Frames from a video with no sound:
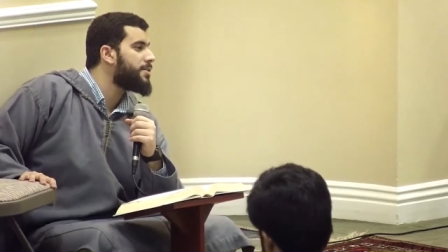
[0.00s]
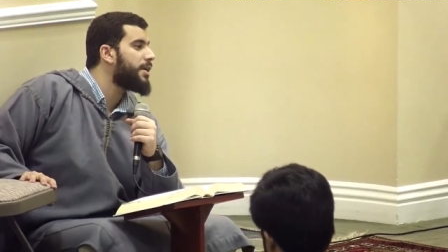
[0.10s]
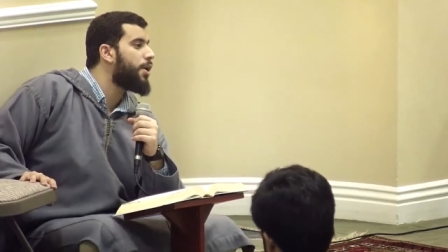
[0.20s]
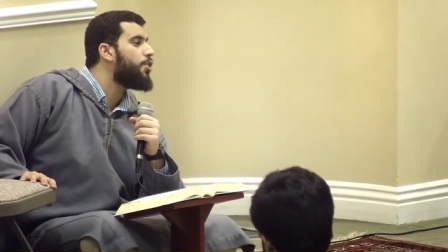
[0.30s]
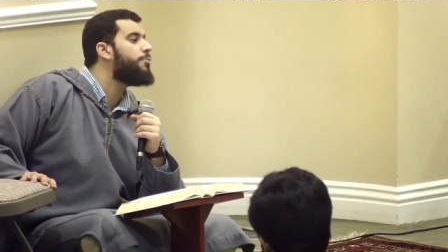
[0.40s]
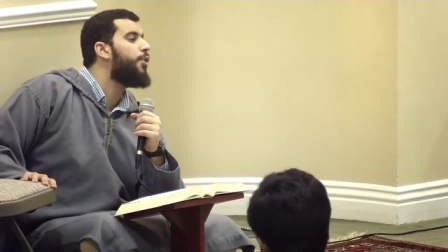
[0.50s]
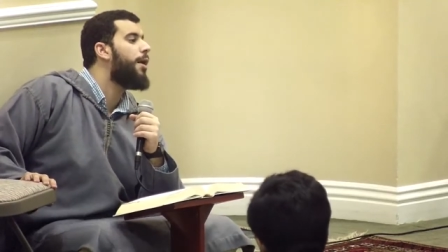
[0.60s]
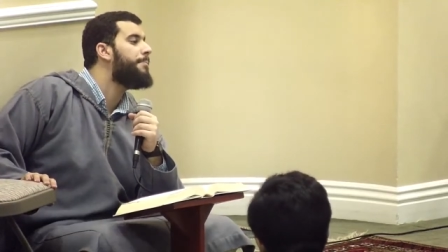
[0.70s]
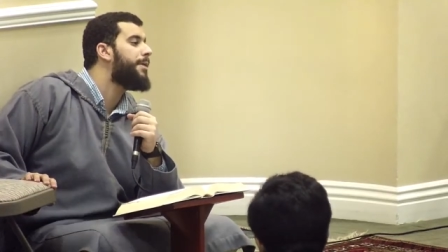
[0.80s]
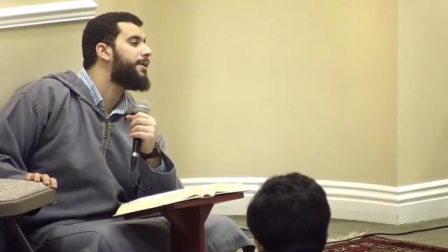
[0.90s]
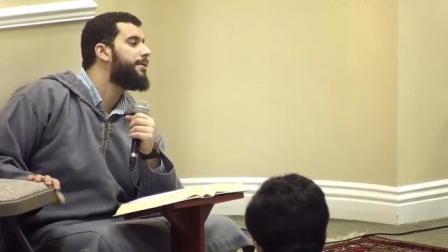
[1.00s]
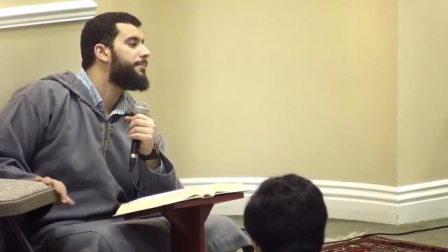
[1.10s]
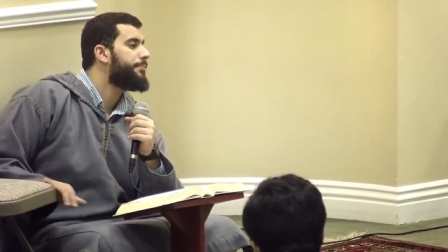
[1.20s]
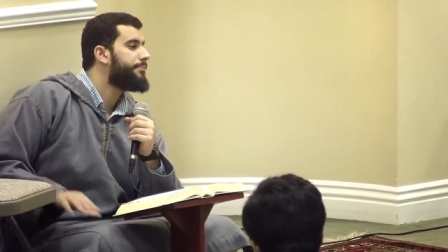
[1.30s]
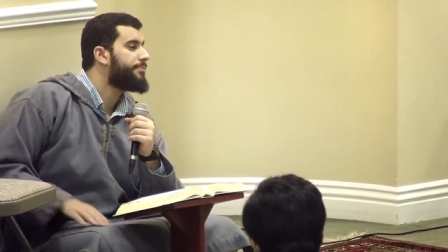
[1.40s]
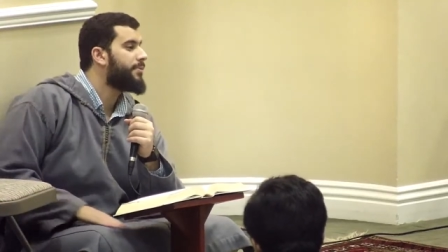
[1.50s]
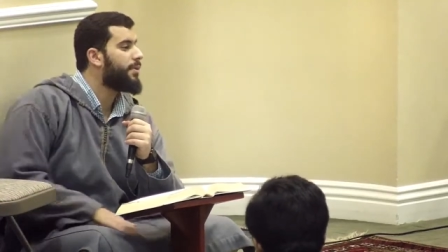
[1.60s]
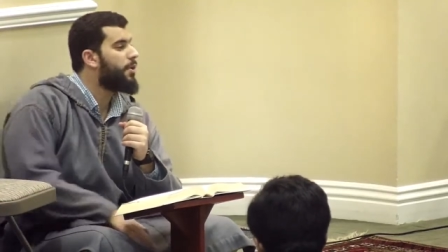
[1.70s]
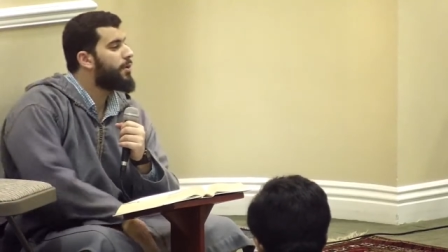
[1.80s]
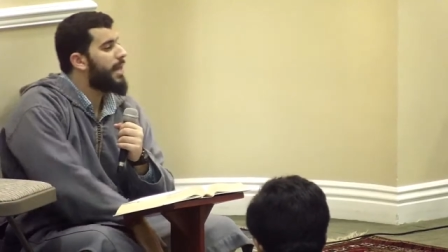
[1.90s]
He said, Oh Muhammad,
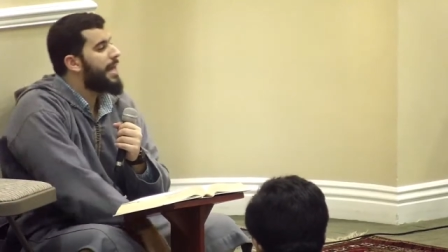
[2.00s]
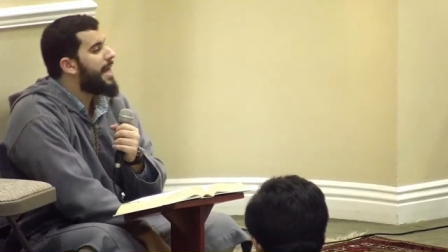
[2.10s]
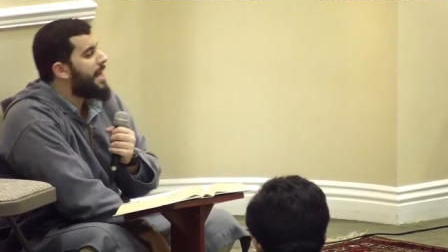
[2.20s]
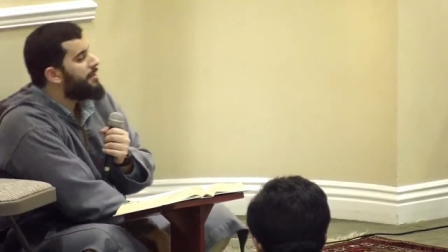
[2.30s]
all I